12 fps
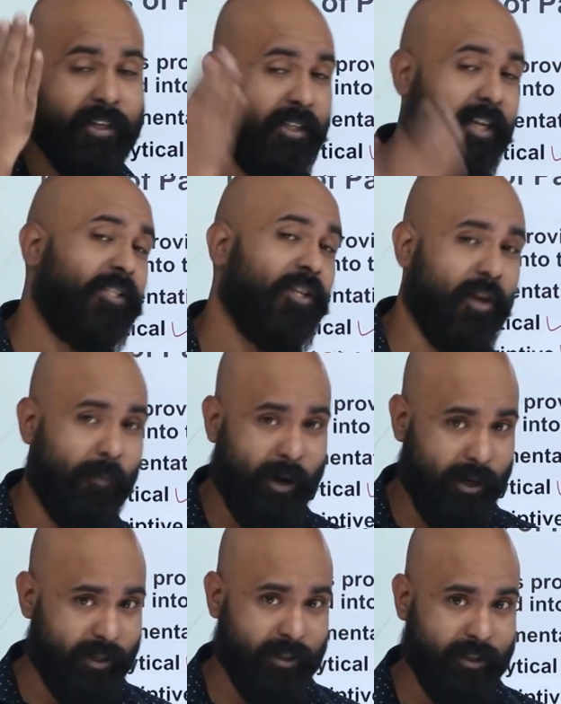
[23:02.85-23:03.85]
stays in your
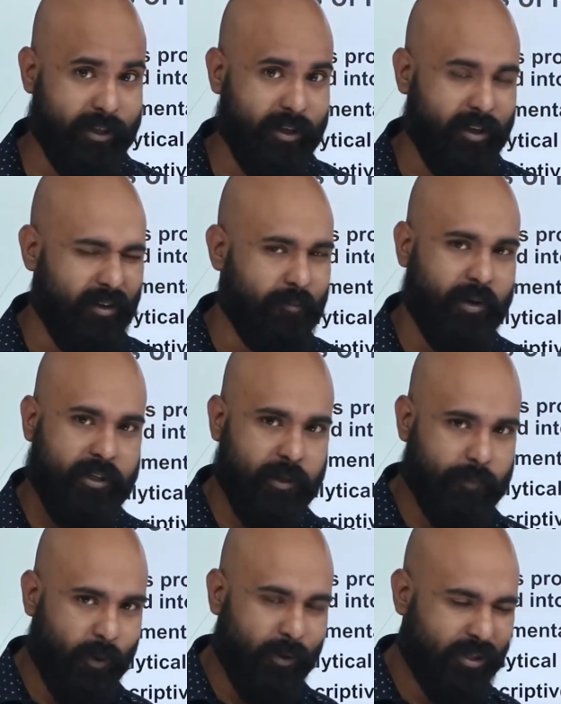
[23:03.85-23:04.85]
mind. But
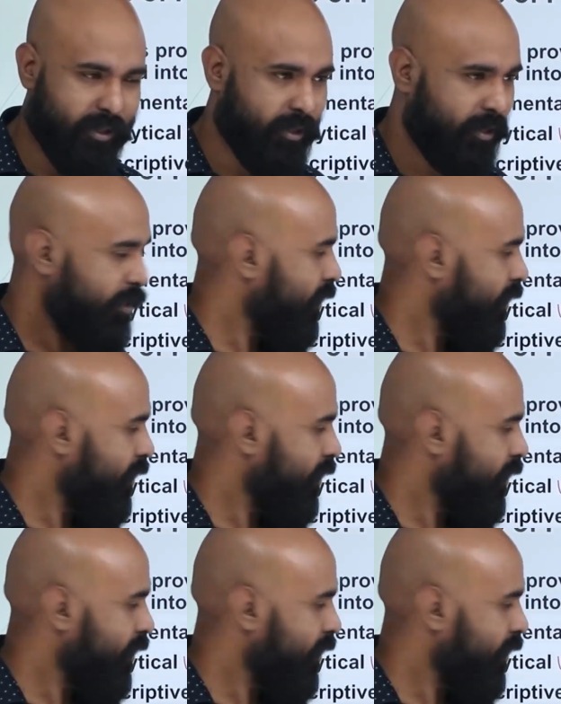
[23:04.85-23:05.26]
suppose